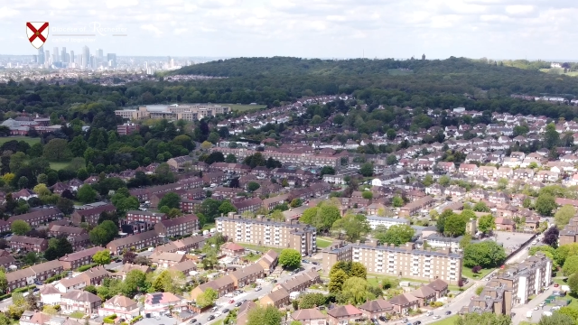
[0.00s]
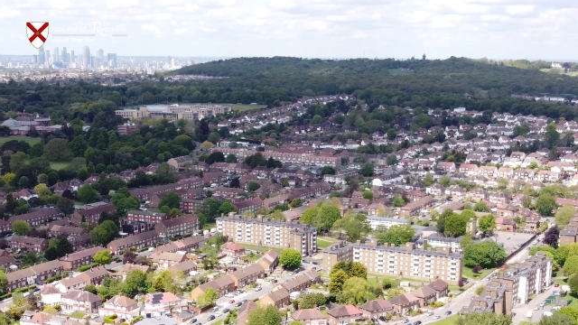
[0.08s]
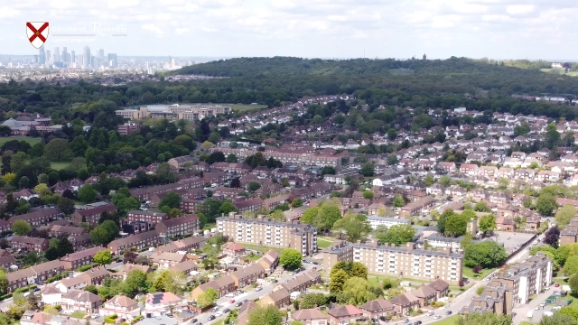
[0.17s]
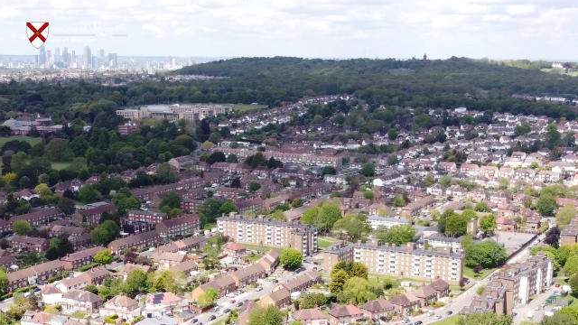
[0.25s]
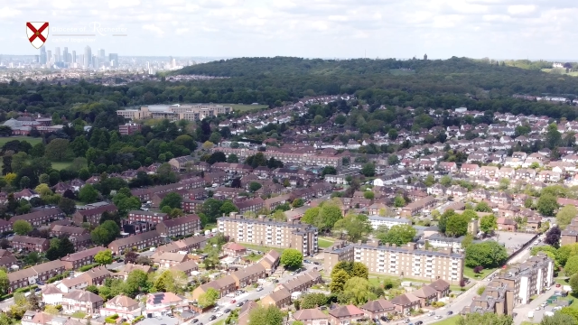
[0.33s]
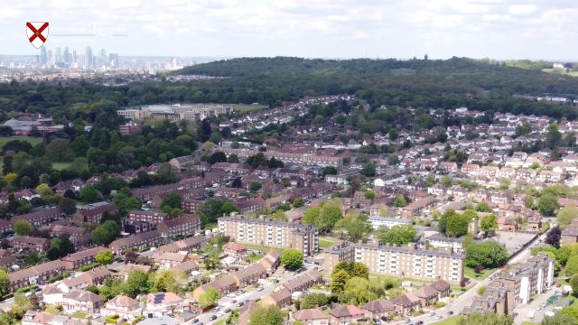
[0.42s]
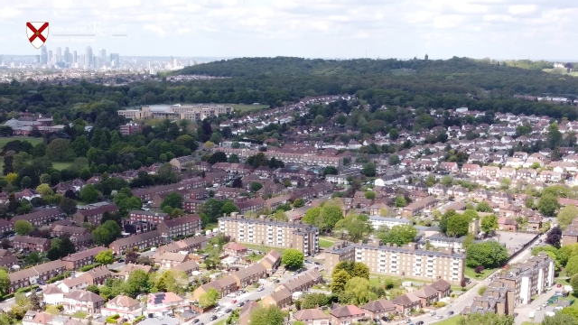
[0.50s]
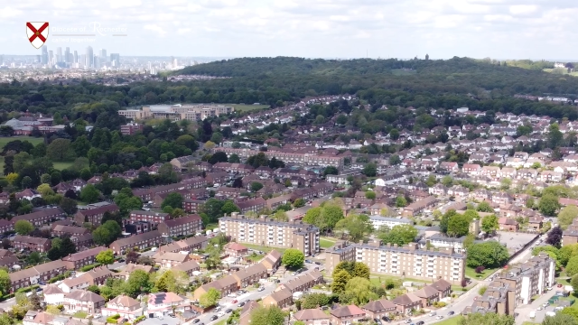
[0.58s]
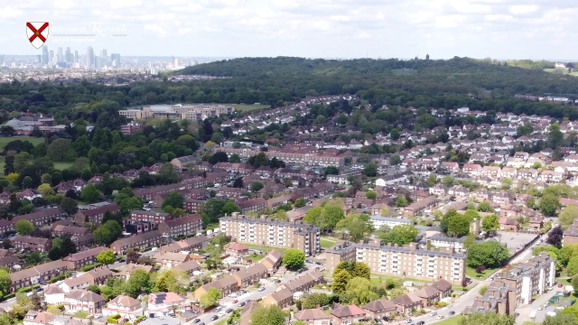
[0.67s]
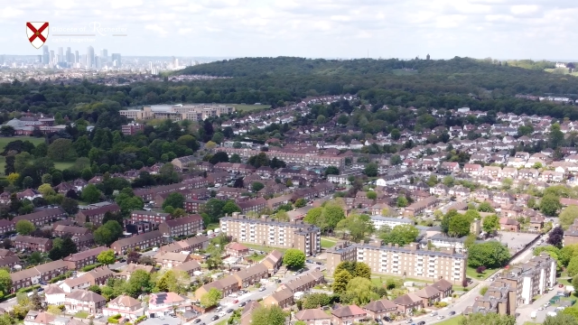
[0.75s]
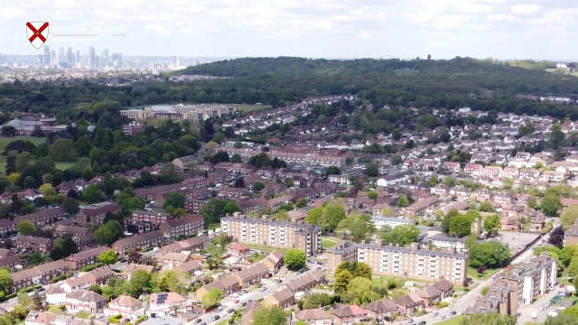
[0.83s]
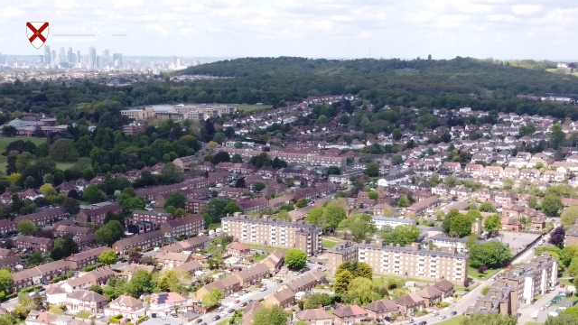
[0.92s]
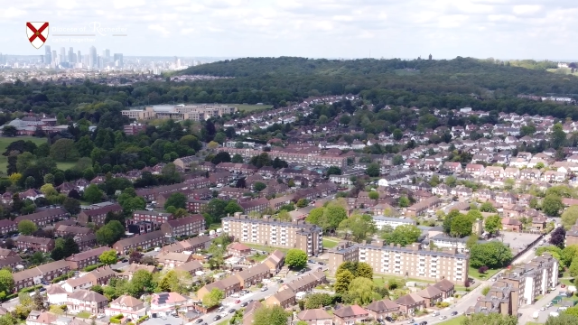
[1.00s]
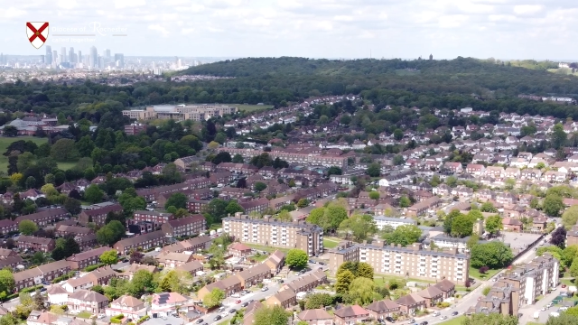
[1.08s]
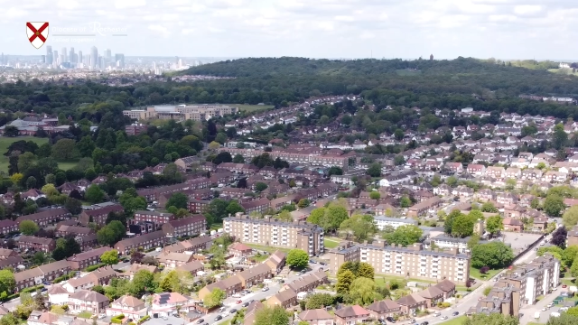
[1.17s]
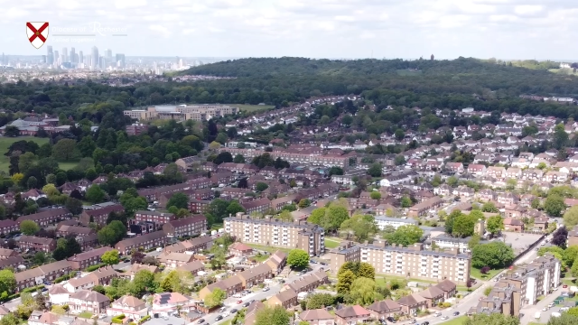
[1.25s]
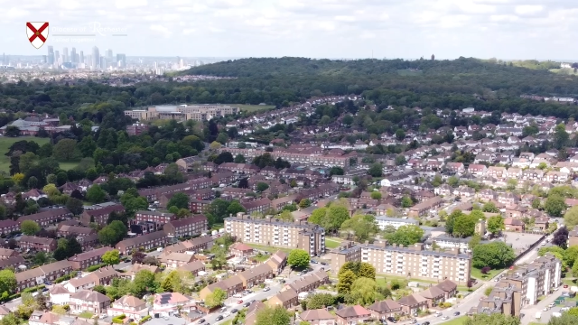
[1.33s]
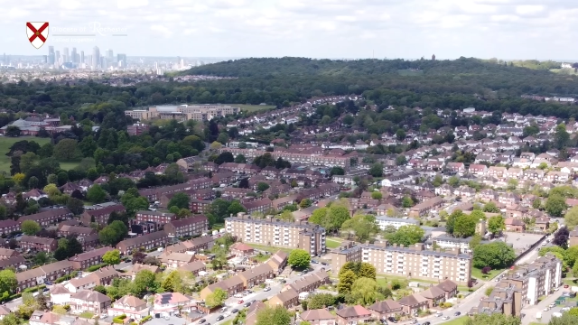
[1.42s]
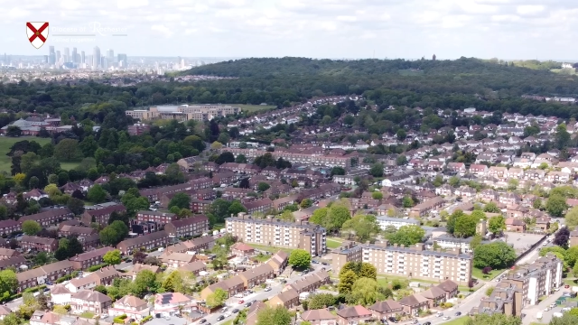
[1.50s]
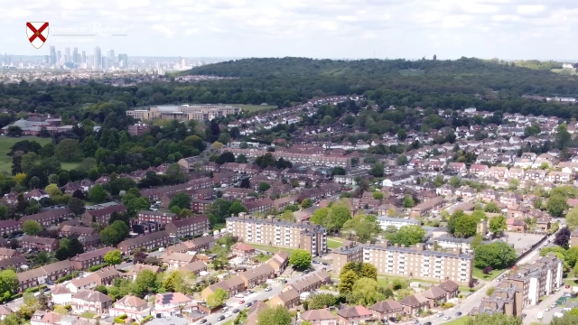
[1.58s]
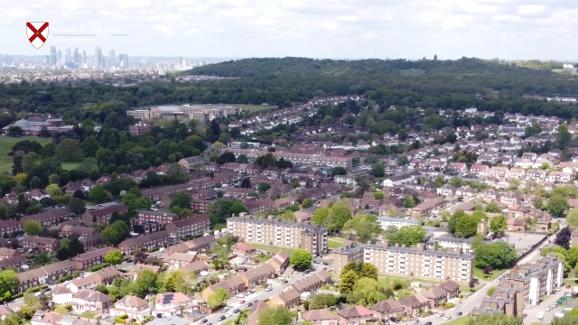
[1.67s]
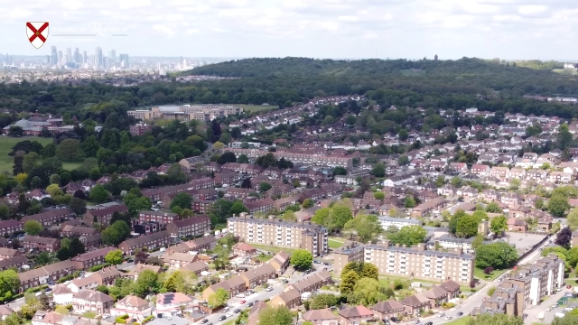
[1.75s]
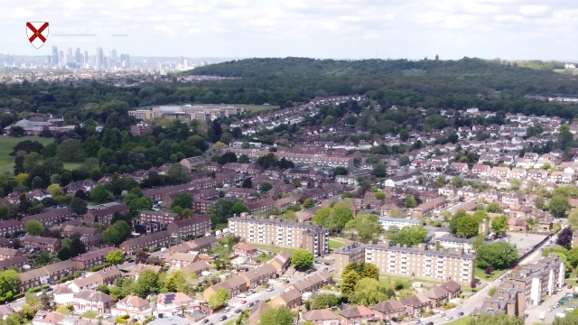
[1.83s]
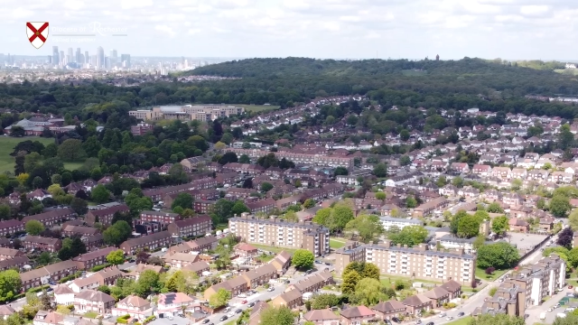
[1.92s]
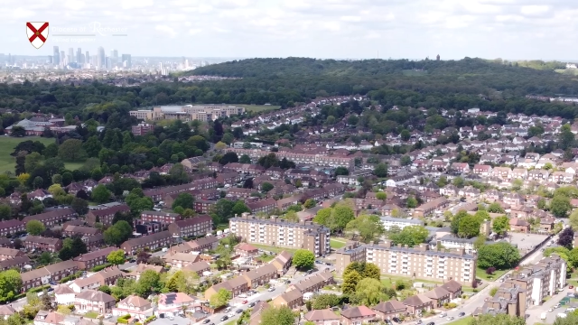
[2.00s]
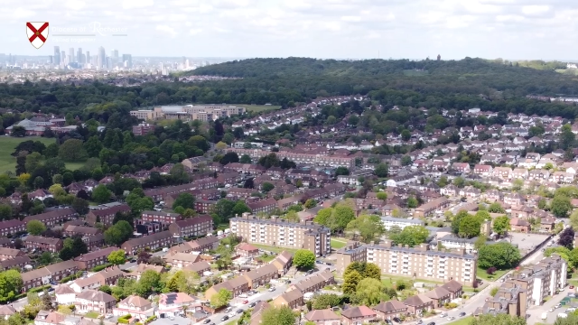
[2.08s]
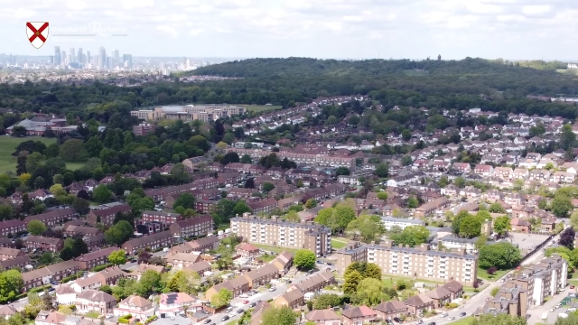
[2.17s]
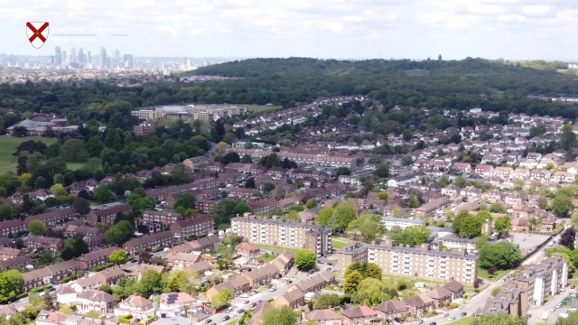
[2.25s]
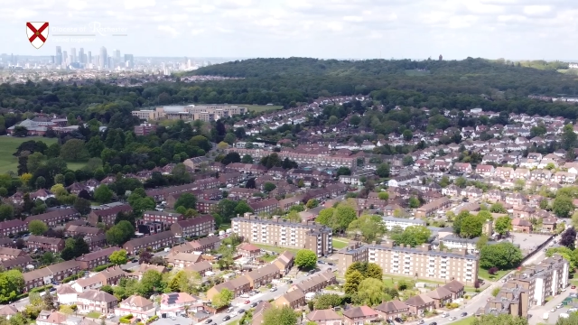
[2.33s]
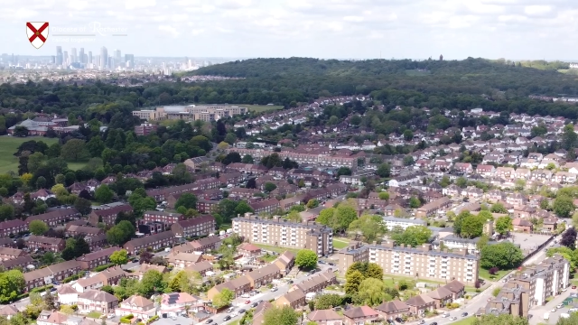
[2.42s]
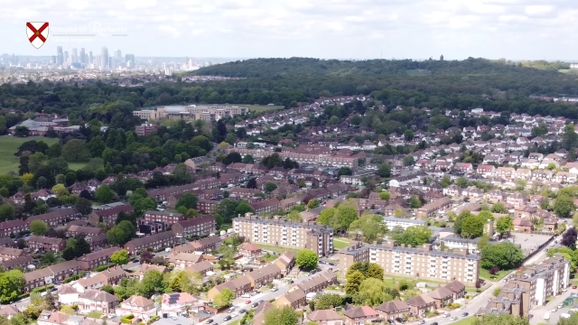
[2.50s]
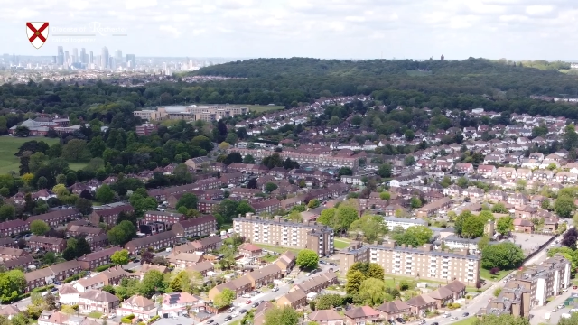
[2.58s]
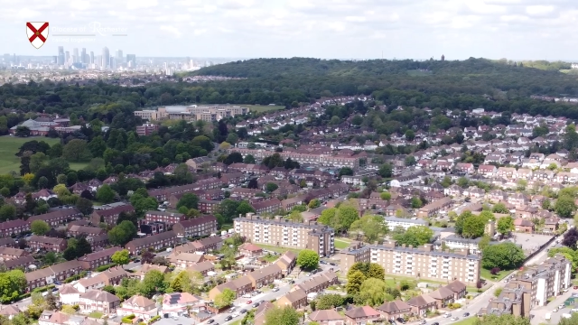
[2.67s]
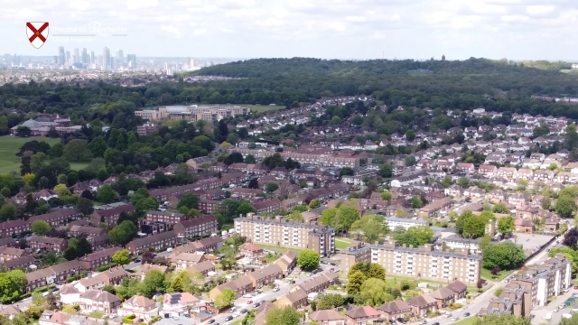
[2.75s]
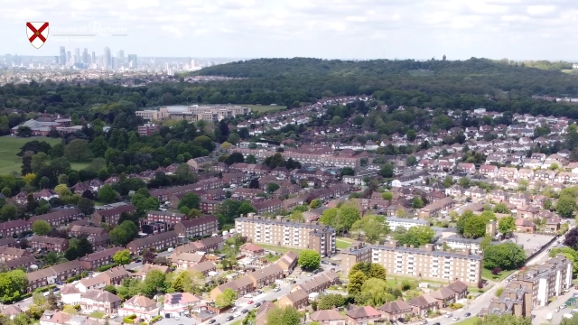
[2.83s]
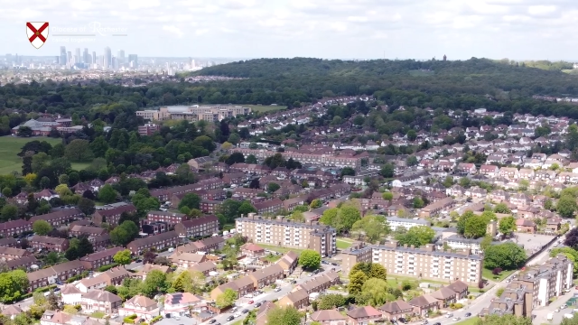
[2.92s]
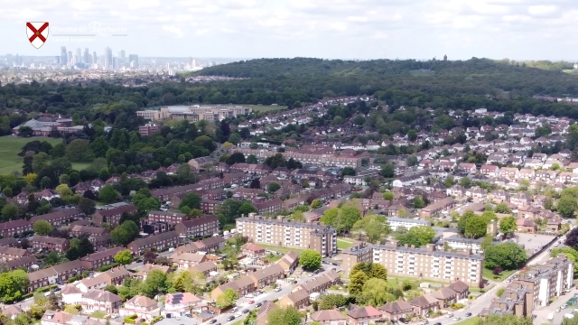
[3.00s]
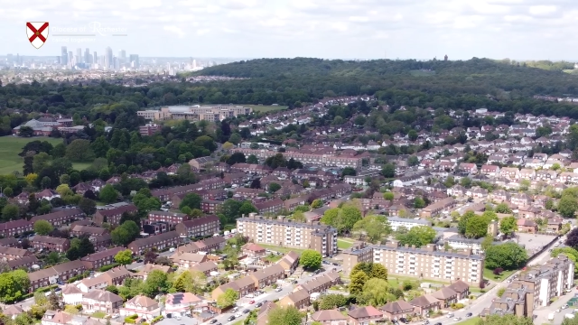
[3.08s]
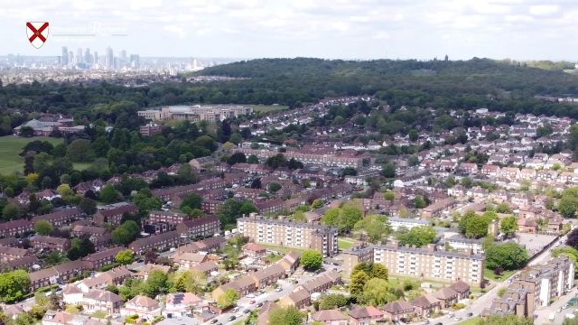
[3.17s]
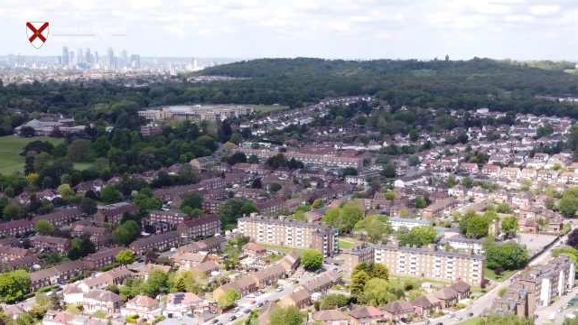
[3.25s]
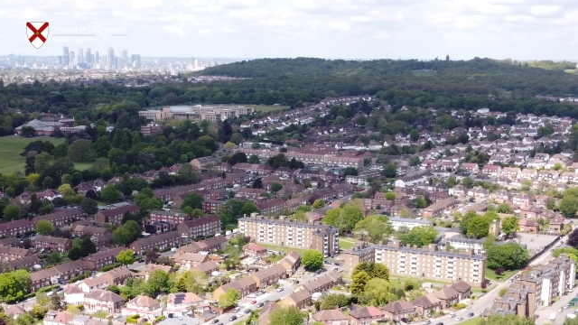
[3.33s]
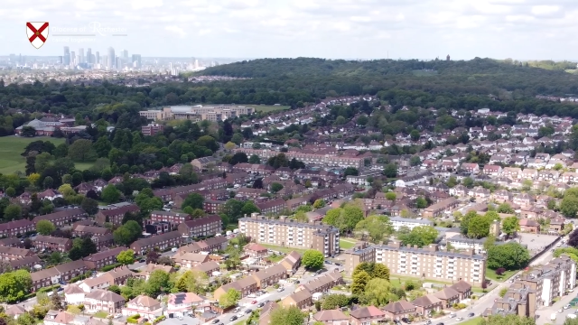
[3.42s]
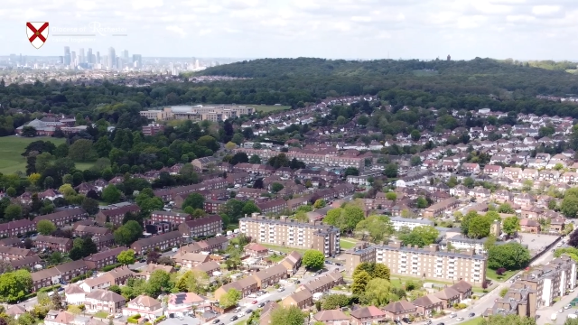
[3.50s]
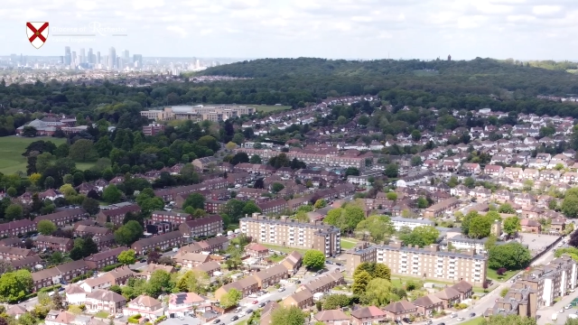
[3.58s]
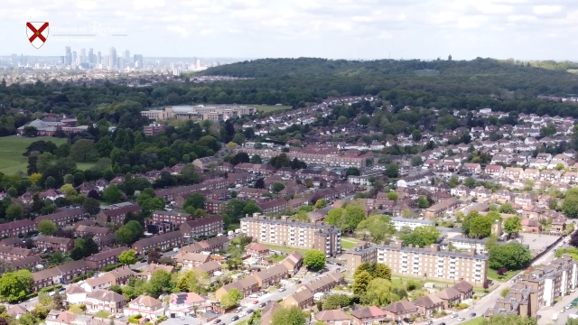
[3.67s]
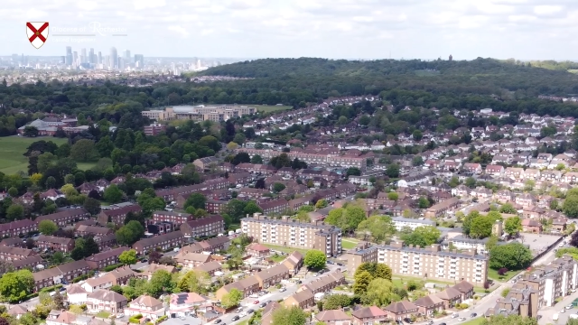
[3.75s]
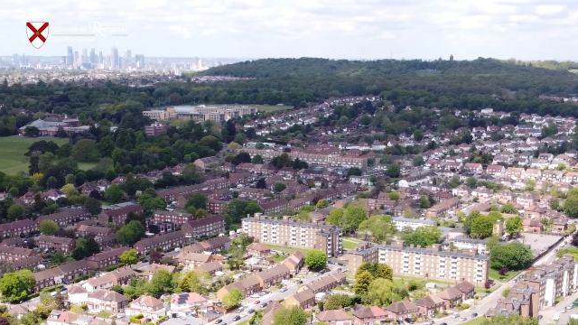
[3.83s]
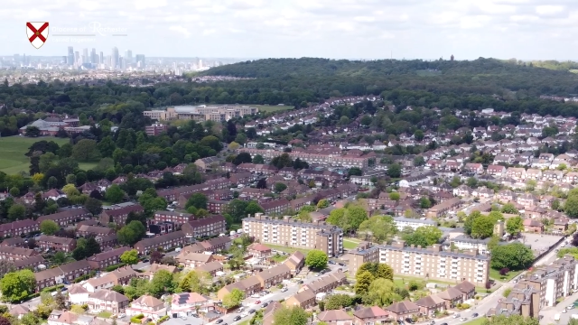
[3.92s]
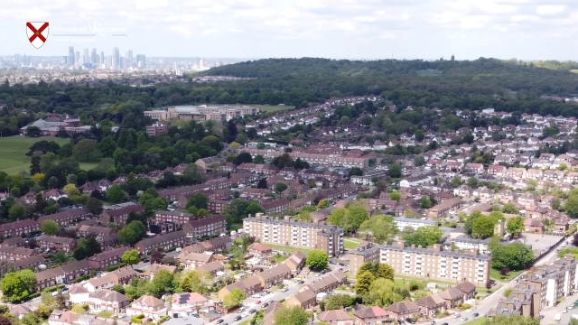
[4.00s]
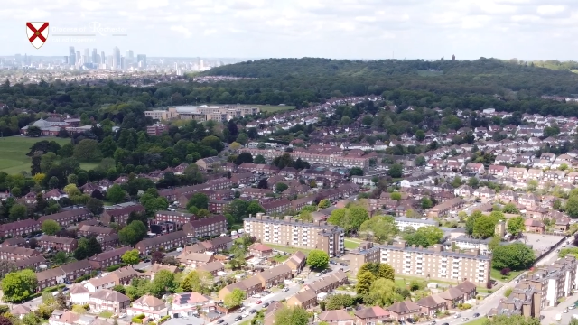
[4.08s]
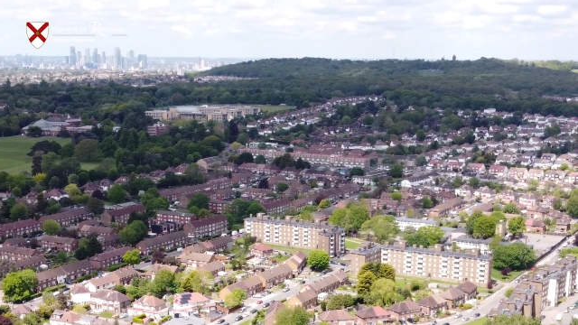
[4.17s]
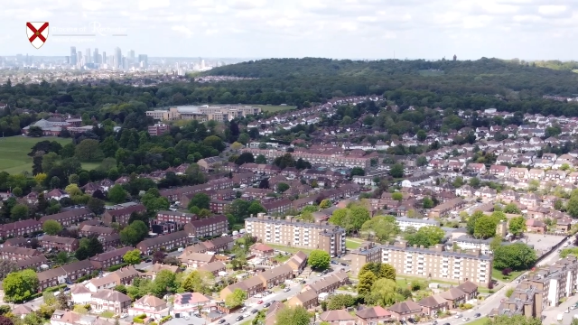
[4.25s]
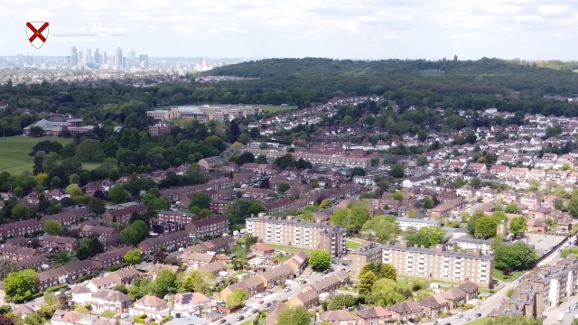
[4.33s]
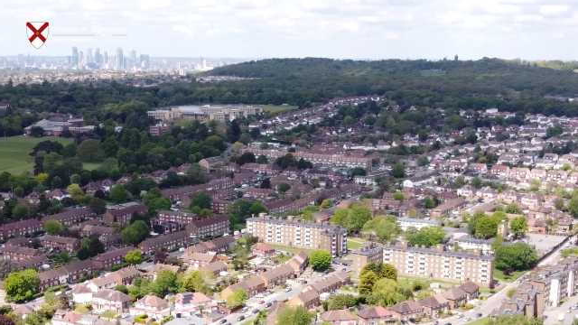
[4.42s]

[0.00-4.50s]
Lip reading: [unreadable: no face in view]